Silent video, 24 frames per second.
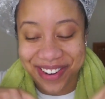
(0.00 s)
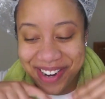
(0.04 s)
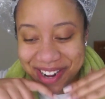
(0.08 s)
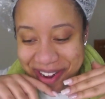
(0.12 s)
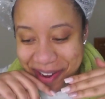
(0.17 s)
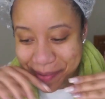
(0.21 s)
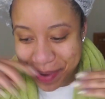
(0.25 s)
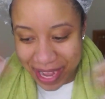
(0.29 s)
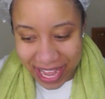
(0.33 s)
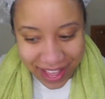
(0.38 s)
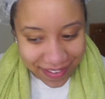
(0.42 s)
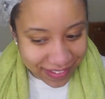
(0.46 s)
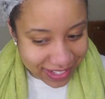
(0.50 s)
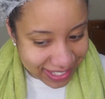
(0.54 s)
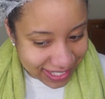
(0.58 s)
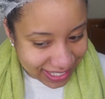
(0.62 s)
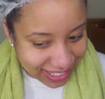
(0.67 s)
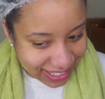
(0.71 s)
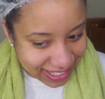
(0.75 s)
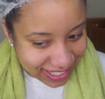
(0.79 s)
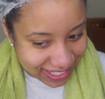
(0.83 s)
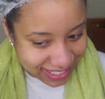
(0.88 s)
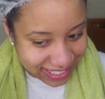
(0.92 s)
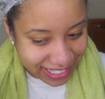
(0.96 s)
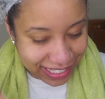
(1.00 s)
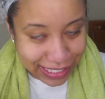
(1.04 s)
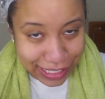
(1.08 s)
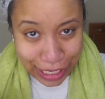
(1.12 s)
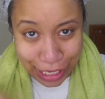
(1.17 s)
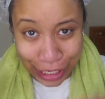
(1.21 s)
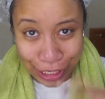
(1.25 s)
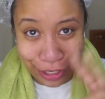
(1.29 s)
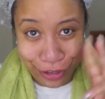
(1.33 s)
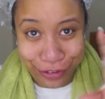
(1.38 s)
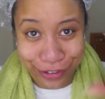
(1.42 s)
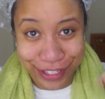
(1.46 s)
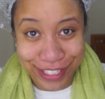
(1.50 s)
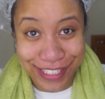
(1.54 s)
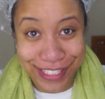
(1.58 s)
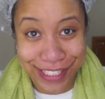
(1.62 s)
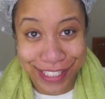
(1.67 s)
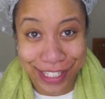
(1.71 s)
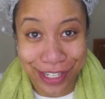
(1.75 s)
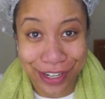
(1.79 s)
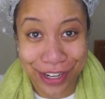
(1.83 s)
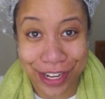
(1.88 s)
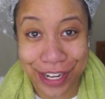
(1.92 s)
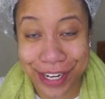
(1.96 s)
I haven't seen it since I greased
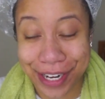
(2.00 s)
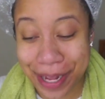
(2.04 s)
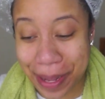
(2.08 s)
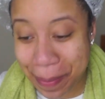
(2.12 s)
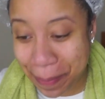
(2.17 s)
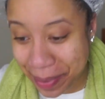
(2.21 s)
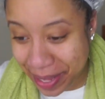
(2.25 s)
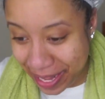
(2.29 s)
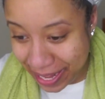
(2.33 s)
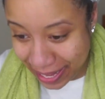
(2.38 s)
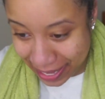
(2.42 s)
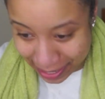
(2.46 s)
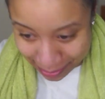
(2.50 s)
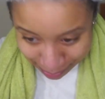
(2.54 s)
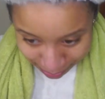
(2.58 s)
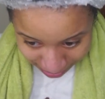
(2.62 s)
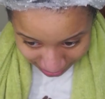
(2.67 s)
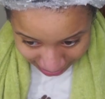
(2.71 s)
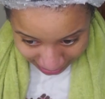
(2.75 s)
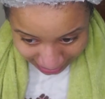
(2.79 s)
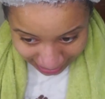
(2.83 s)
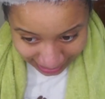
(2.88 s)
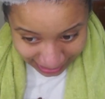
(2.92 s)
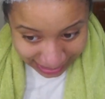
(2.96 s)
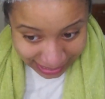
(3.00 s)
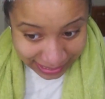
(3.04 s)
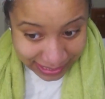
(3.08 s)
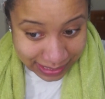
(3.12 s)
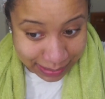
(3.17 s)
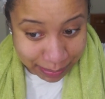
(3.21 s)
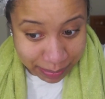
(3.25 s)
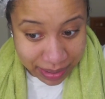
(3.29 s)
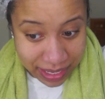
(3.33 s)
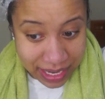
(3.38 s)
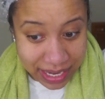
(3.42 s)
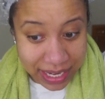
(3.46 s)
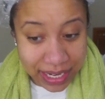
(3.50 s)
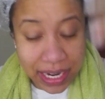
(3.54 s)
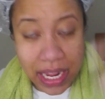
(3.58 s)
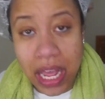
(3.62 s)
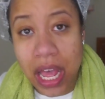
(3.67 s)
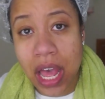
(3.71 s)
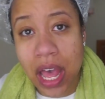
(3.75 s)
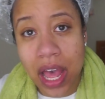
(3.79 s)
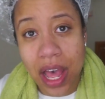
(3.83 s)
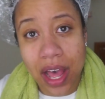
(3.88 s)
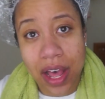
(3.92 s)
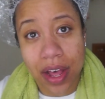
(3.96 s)
it on up and put it in this bun.
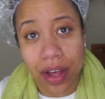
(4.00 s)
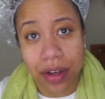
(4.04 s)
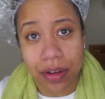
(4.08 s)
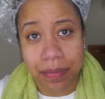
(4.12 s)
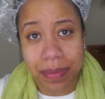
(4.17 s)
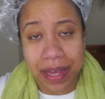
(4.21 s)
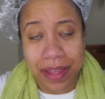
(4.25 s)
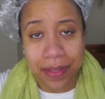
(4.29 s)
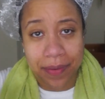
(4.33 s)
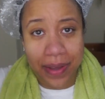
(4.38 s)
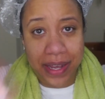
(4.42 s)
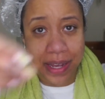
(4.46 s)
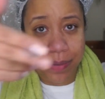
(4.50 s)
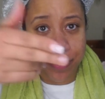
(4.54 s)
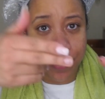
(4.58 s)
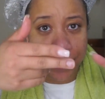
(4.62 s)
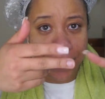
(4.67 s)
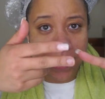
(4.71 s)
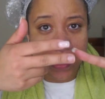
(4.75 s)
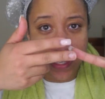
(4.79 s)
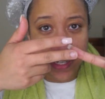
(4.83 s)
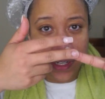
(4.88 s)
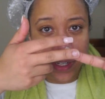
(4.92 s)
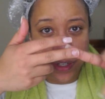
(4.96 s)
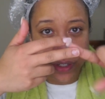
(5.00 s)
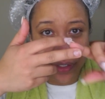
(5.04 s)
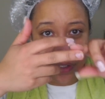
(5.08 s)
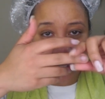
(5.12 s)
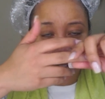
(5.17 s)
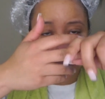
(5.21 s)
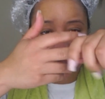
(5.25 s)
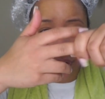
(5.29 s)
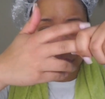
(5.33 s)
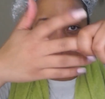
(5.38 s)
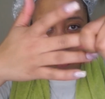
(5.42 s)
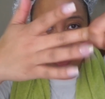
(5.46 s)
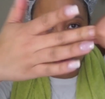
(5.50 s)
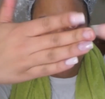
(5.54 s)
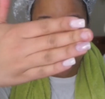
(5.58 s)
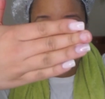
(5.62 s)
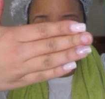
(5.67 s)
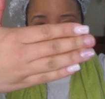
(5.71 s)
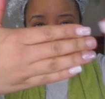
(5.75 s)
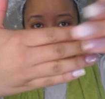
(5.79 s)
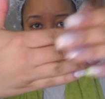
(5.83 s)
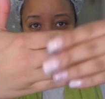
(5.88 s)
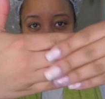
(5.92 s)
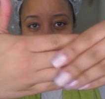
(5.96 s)
Oh, by the way, I broke a nail,
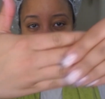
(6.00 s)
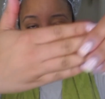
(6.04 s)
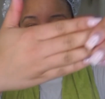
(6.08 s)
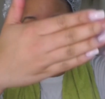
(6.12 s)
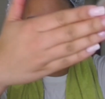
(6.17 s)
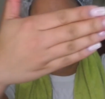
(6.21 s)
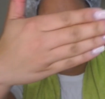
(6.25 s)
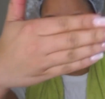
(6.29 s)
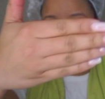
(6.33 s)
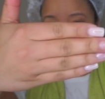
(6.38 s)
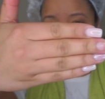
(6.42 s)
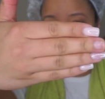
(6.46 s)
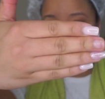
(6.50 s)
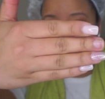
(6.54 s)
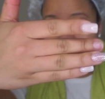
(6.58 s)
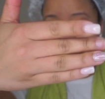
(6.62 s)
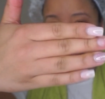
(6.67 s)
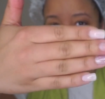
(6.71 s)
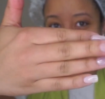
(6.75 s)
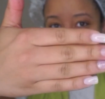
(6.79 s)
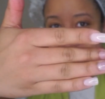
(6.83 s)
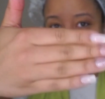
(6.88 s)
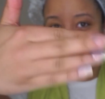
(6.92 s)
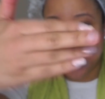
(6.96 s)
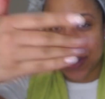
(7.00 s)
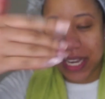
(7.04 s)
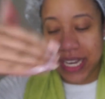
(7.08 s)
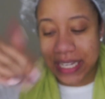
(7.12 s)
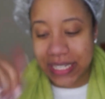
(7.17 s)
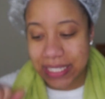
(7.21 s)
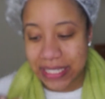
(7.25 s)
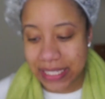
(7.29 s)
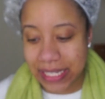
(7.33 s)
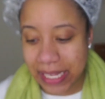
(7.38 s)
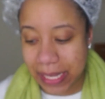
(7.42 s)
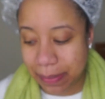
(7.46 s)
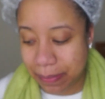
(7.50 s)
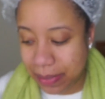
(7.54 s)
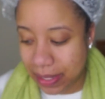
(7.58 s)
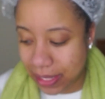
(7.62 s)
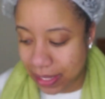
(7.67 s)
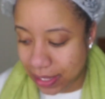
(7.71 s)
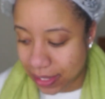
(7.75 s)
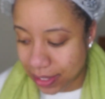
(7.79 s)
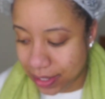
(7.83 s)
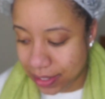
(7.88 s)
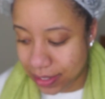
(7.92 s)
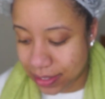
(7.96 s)
so if you guys see
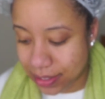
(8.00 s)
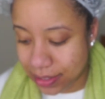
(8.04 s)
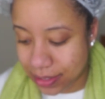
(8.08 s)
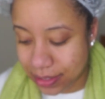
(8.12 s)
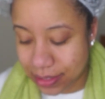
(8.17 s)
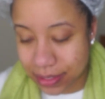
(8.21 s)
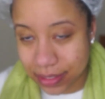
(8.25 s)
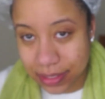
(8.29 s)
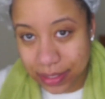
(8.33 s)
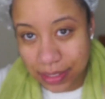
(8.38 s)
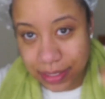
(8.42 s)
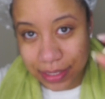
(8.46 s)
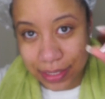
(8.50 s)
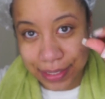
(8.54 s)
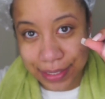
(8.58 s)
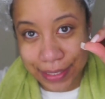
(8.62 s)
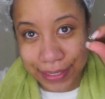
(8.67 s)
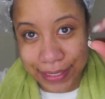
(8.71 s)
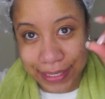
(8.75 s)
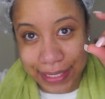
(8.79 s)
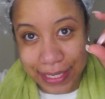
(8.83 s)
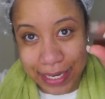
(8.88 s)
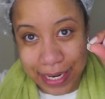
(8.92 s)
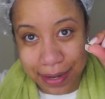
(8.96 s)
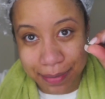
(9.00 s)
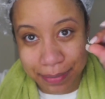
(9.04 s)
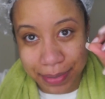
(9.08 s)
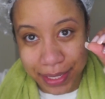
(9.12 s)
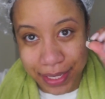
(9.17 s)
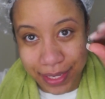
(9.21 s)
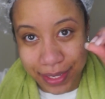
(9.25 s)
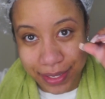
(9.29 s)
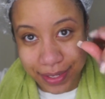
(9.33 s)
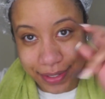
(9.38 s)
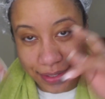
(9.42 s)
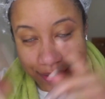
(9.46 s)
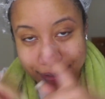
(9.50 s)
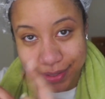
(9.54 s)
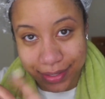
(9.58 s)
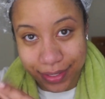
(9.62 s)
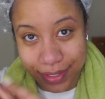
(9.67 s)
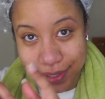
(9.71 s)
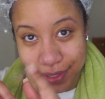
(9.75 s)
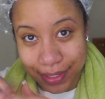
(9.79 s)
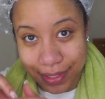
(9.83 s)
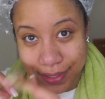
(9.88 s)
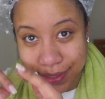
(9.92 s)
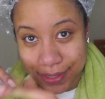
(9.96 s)
me looking nubby,
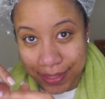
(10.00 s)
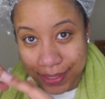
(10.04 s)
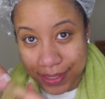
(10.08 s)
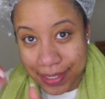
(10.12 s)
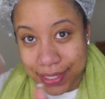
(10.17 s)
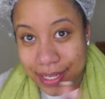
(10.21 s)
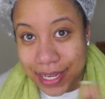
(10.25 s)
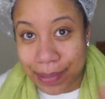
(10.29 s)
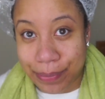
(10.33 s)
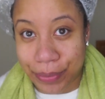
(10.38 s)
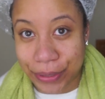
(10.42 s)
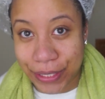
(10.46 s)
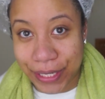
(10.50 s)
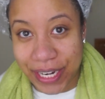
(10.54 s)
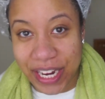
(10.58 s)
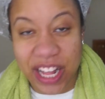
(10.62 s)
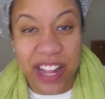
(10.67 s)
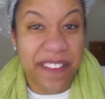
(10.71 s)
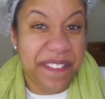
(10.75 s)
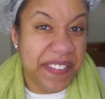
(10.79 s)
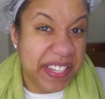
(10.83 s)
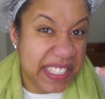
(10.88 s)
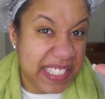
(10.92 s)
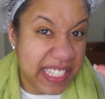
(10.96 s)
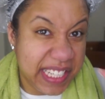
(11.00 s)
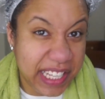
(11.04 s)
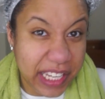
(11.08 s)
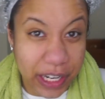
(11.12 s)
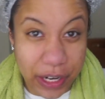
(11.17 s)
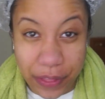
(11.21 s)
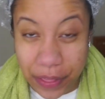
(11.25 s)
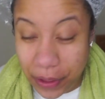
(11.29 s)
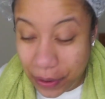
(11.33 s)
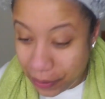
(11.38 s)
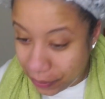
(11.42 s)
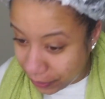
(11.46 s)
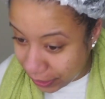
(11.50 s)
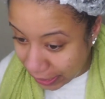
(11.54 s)
I broke a nail. I'll fix it later though.